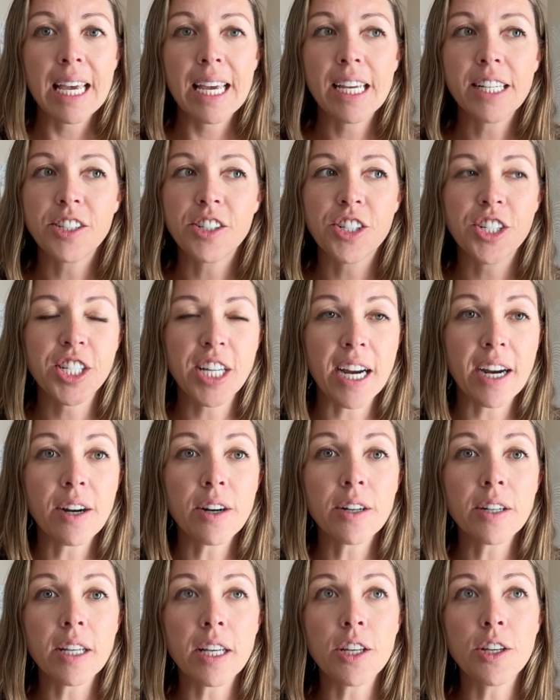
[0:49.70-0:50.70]
It's
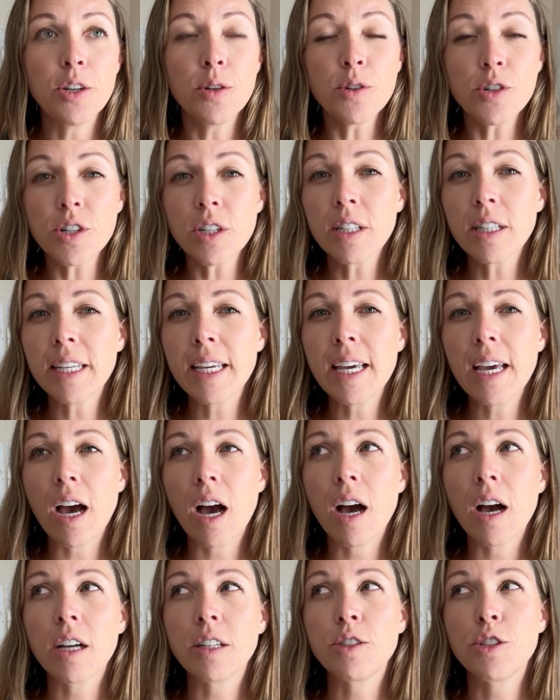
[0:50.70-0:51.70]
shared usually
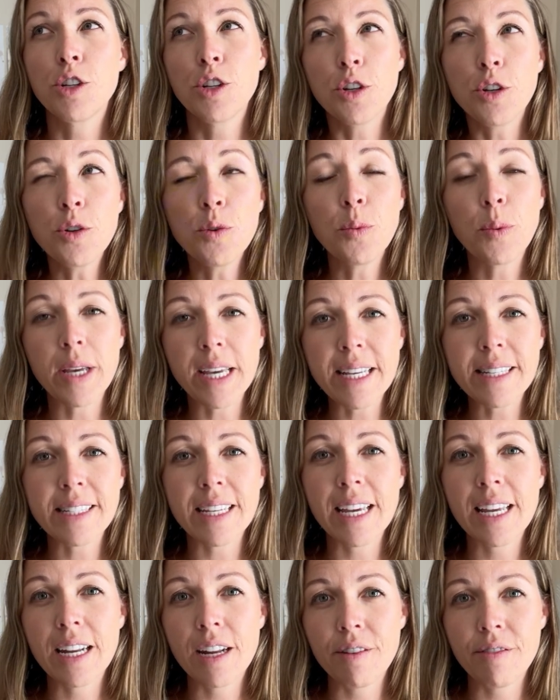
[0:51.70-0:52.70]
2 weeks
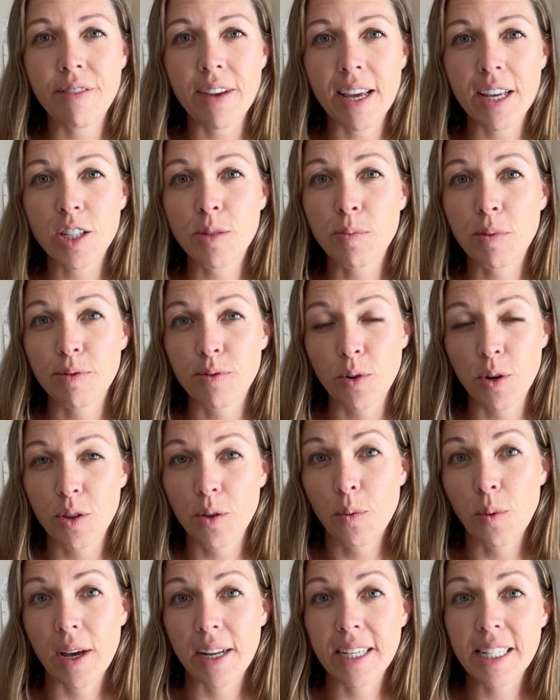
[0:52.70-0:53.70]
in advance before the
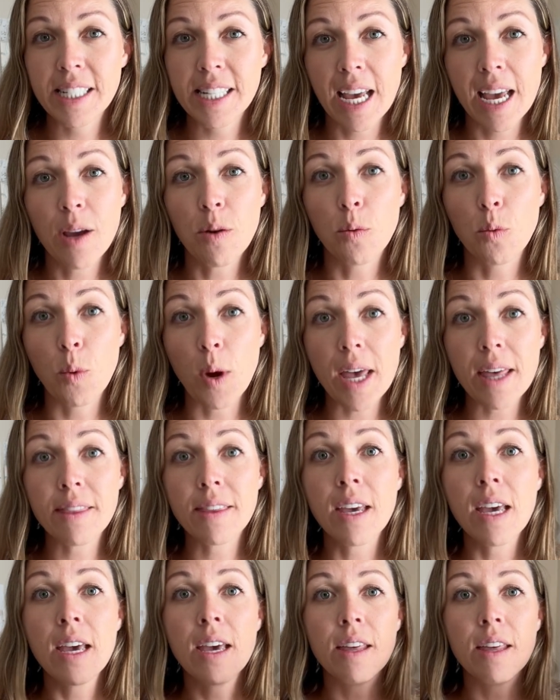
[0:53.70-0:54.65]
wedding day with